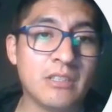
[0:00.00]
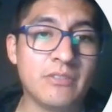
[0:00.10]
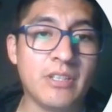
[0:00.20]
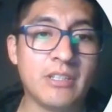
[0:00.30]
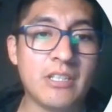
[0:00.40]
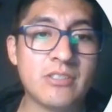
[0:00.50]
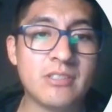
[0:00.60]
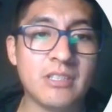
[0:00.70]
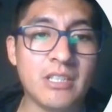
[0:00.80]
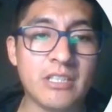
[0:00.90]
Then I
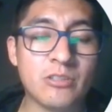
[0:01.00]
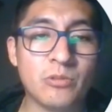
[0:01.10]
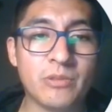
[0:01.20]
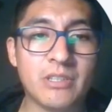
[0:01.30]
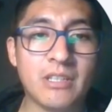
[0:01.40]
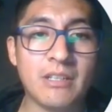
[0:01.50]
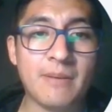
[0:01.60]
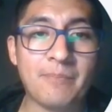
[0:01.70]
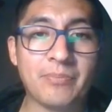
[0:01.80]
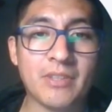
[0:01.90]
took
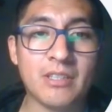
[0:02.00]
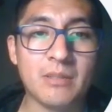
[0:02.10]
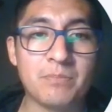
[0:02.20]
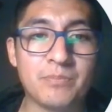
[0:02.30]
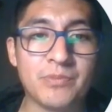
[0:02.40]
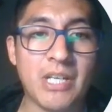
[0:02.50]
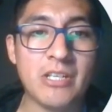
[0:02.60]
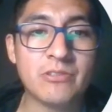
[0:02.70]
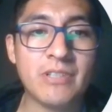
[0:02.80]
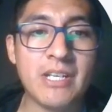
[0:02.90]
the
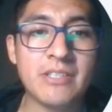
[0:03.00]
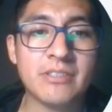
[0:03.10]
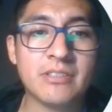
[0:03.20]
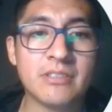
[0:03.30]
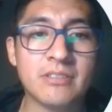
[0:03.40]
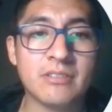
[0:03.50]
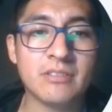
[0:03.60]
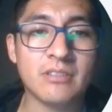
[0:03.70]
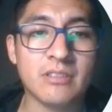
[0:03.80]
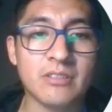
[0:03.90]
prior rise,
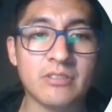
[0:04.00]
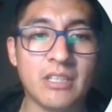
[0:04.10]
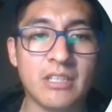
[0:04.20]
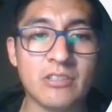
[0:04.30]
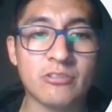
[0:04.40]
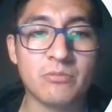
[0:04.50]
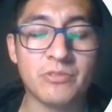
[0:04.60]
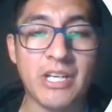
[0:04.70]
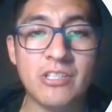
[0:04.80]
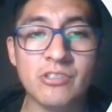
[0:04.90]
taking some
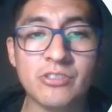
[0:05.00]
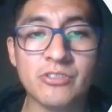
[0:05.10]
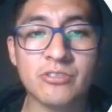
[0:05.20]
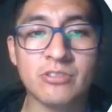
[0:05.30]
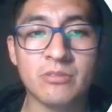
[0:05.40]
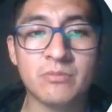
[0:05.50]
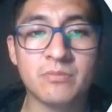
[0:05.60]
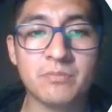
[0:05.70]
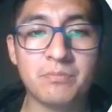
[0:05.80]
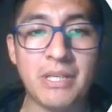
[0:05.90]
radius,
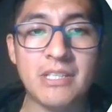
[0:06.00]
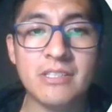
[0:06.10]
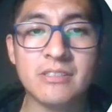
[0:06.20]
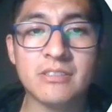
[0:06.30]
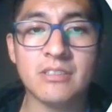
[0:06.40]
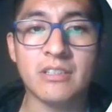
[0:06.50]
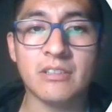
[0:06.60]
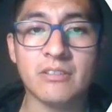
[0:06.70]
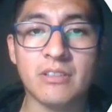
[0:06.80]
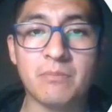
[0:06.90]
some pace,
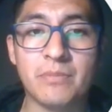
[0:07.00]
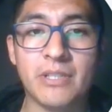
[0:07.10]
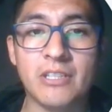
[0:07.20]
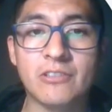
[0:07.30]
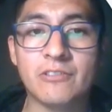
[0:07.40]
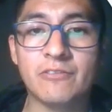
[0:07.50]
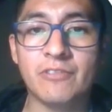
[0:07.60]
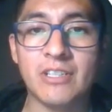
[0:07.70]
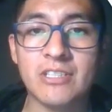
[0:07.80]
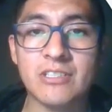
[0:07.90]
and the prior
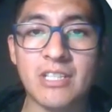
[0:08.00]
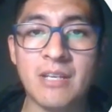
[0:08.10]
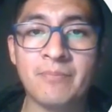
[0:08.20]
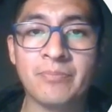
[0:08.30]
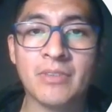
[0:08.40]
finish time.